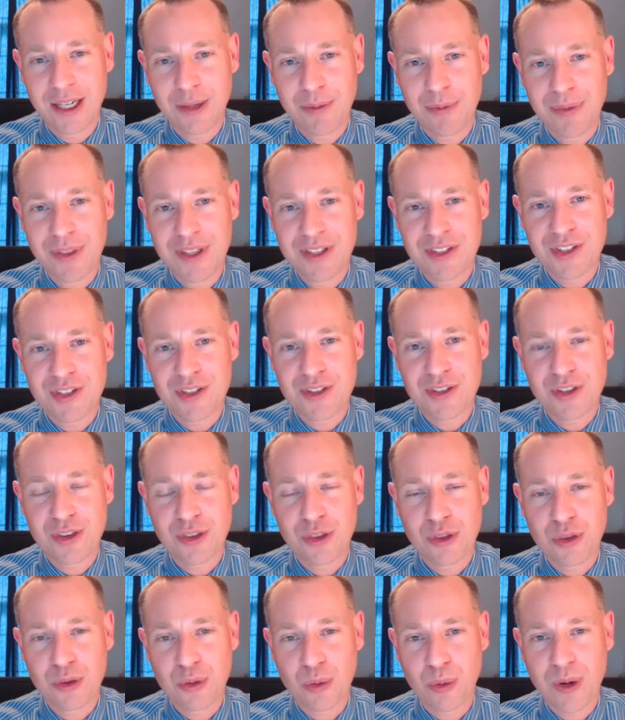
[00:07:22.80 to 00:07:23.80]
This is
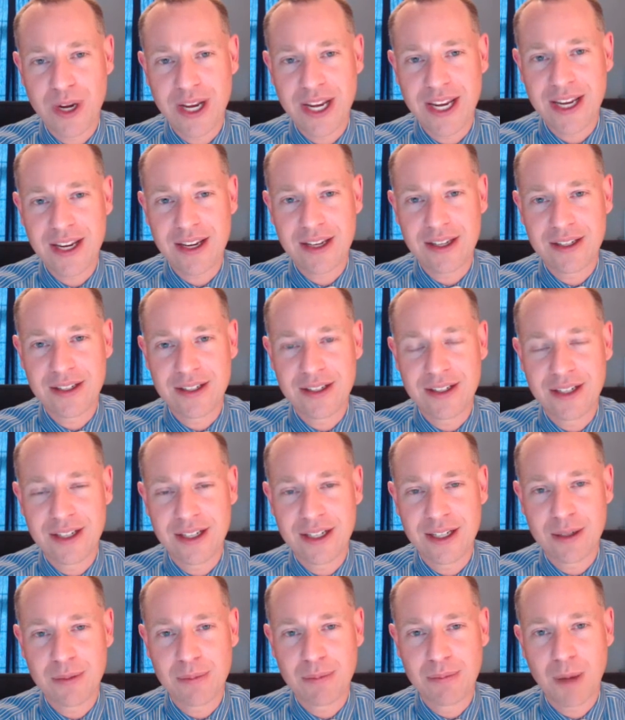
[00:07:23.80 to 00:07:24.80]
3 in
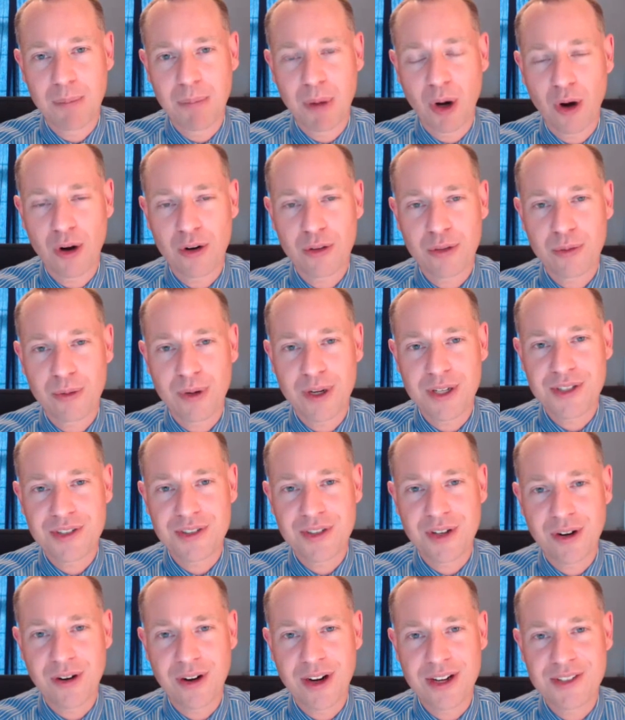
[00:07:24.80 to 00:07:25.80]
a part 3
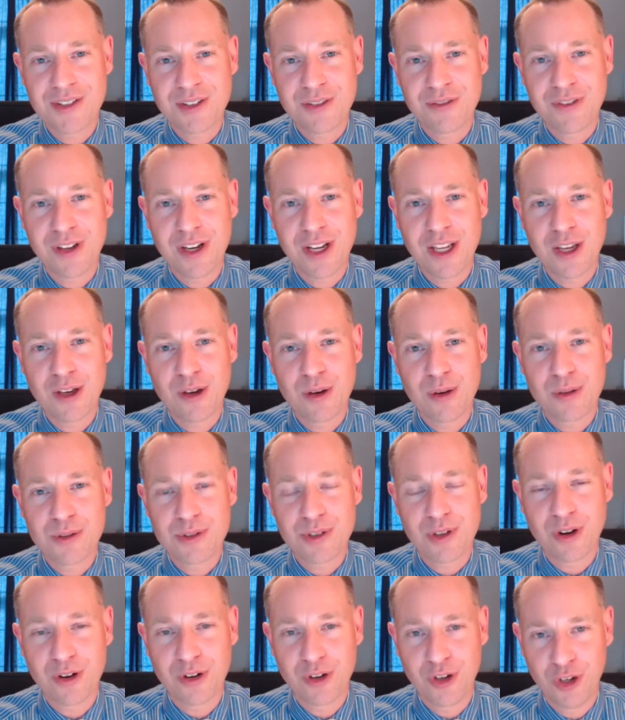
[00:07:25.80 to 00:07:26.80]
series of
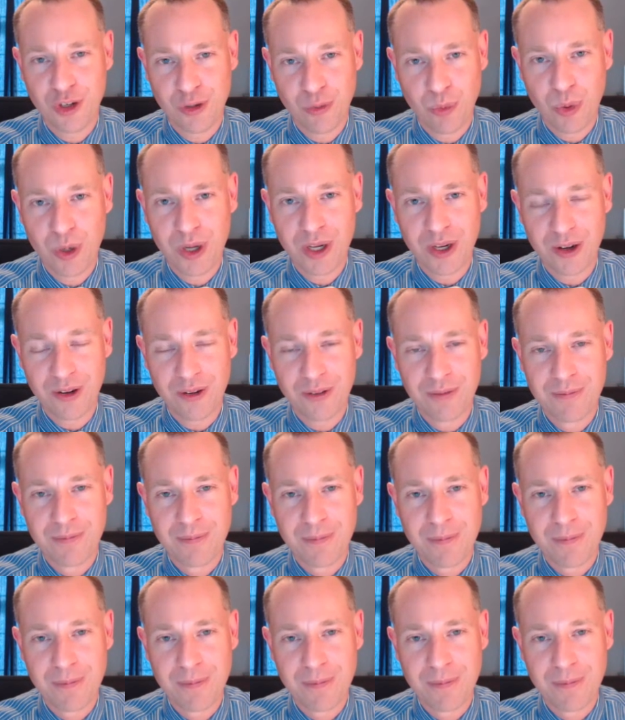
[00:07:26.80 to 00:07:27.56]
videos on goodwill